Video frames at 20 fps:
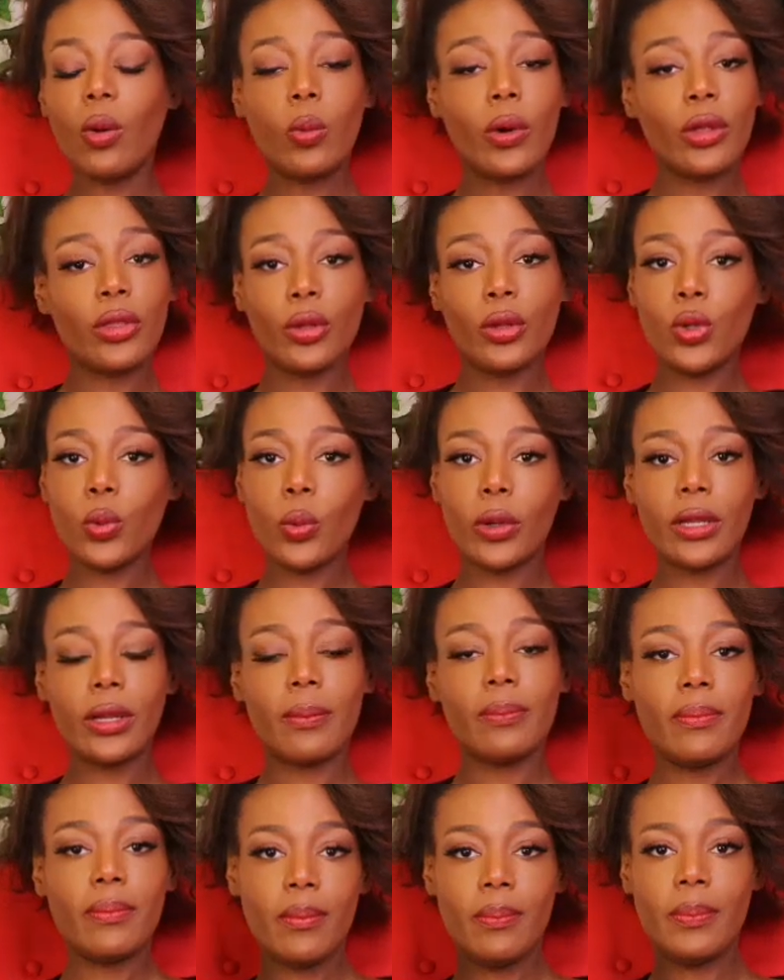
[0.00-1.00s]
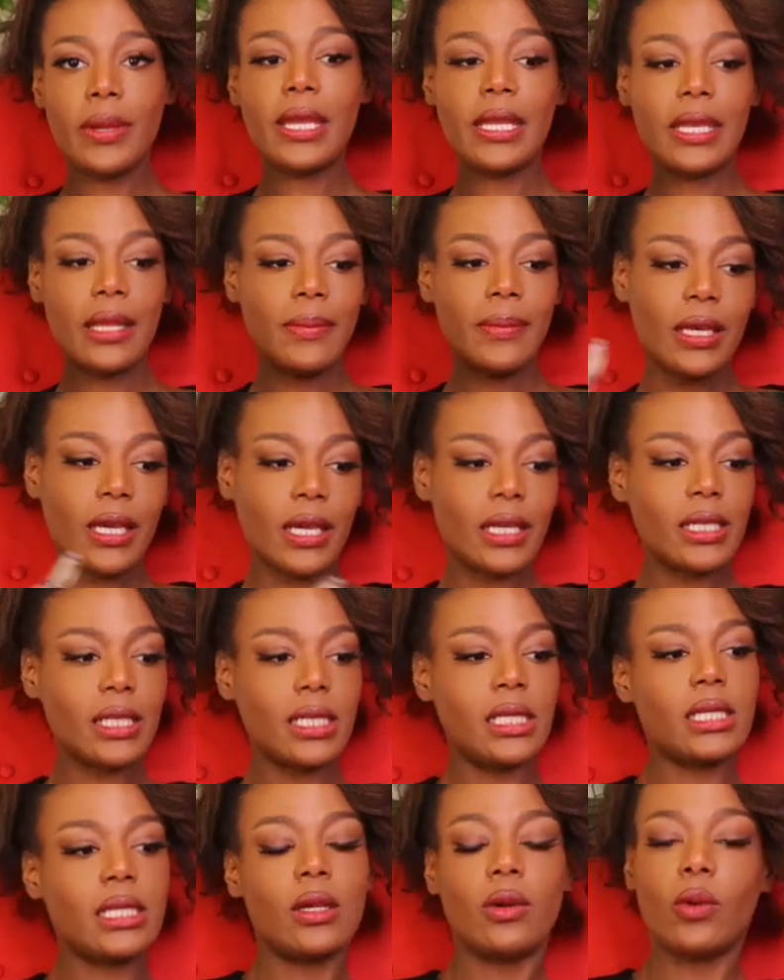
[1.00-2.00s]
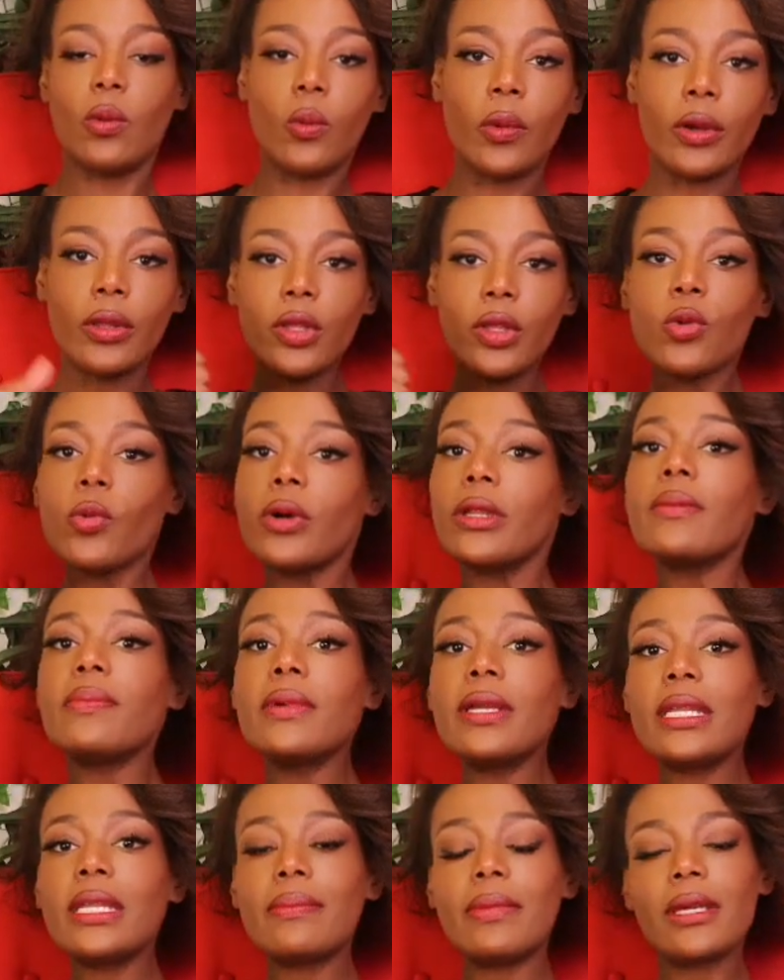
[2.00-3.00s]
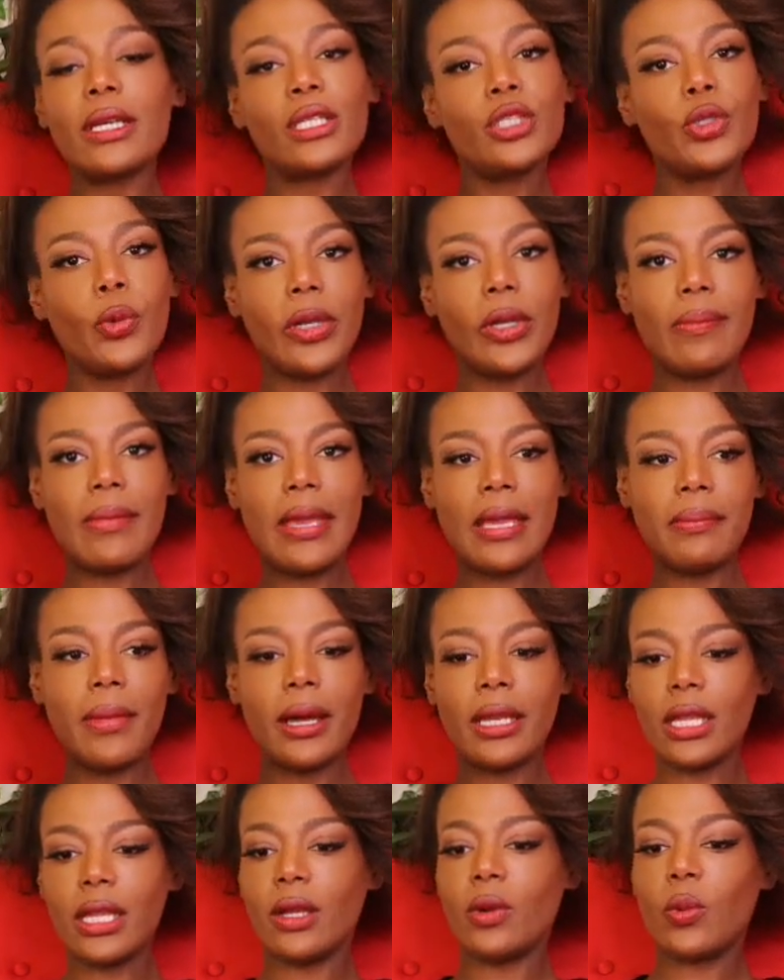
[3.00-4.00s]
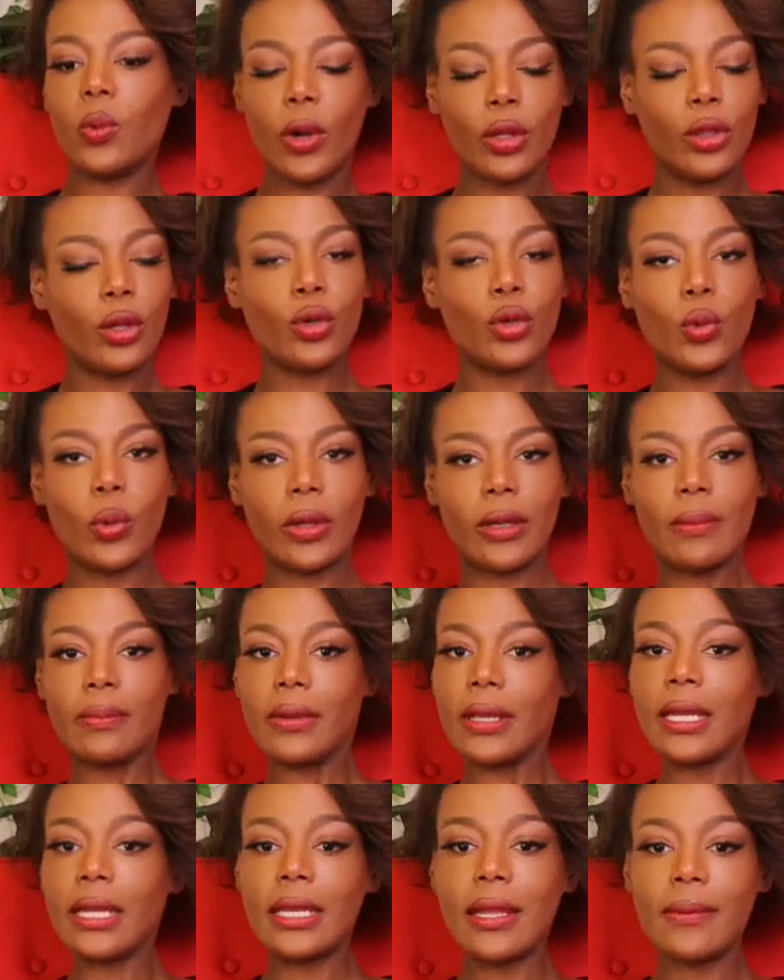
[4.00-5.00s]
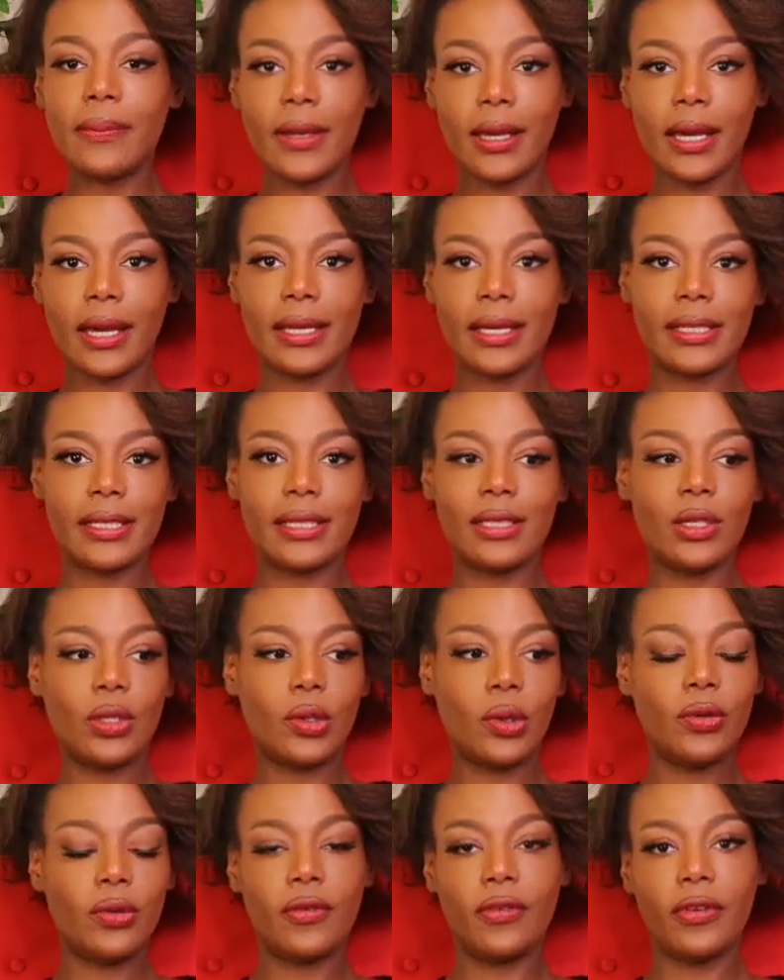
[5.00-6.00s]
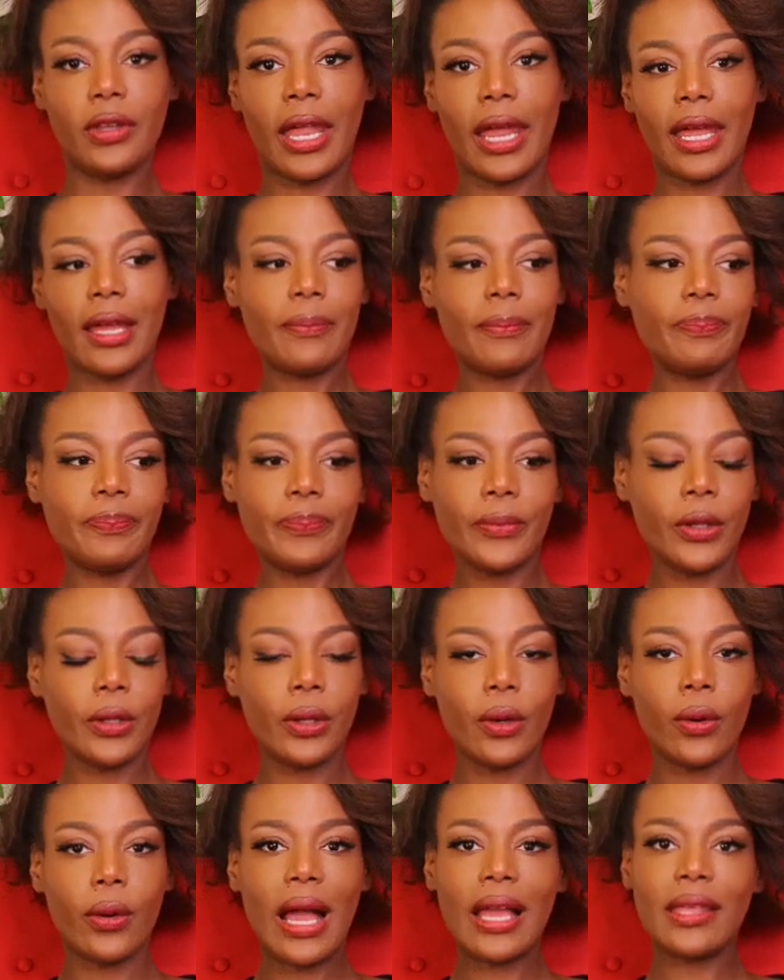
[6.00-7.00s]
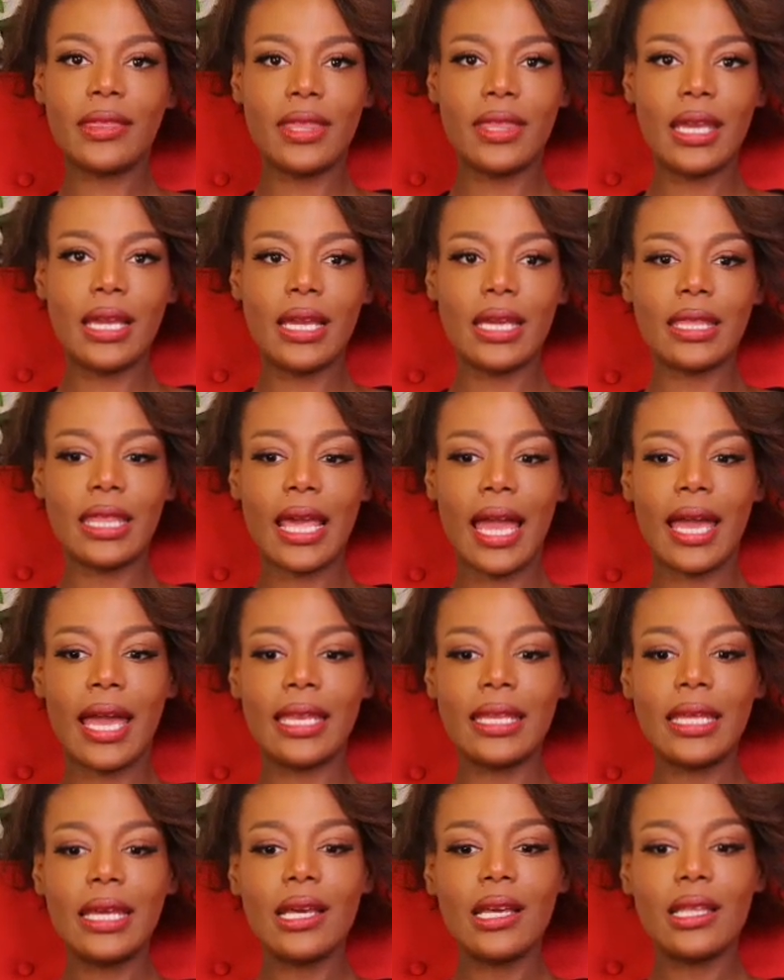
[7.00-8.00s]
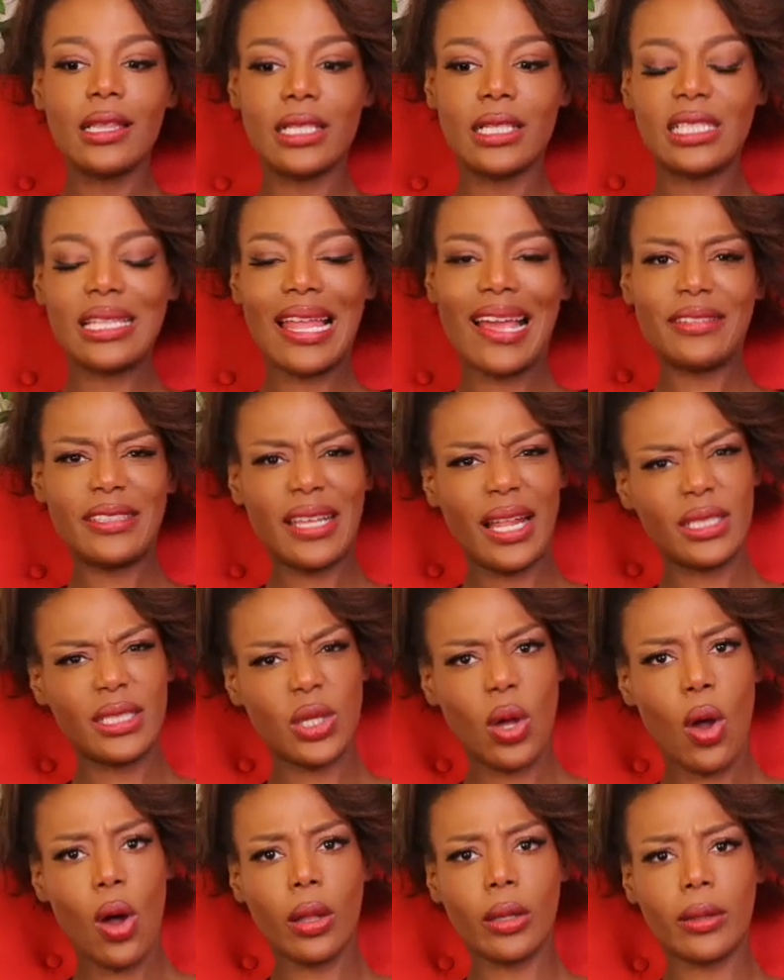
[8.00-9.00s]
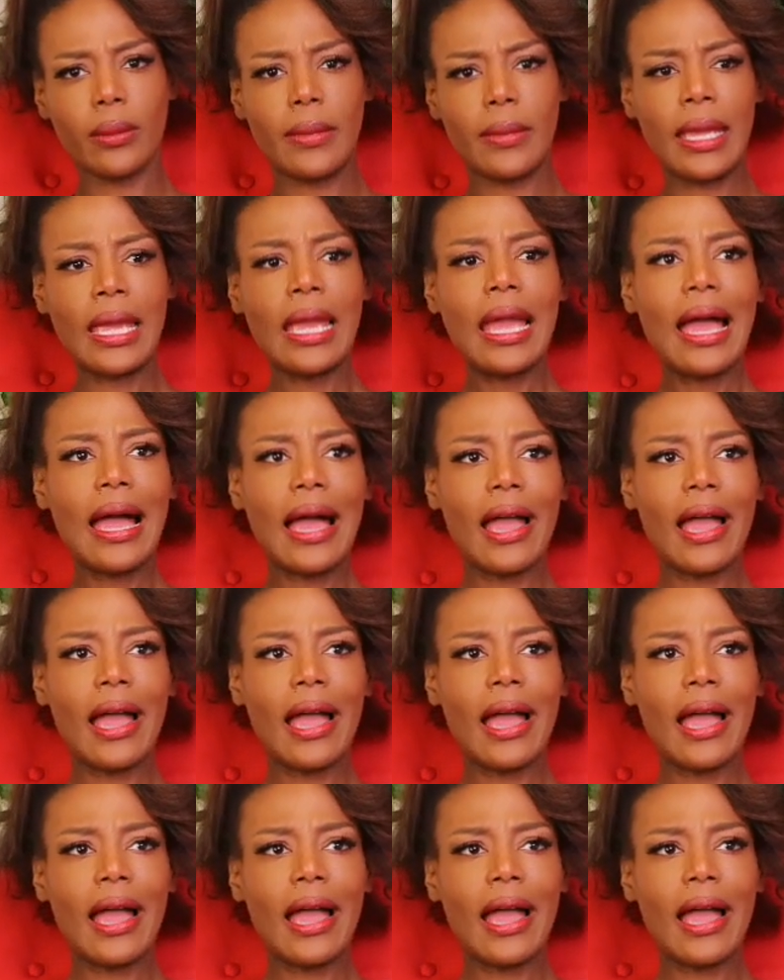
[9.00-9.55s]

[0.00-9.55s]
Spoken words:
whether you want to be in it because you want to make money, whether you want to be in it because, you feel like, I think that this lifestyle is calling me.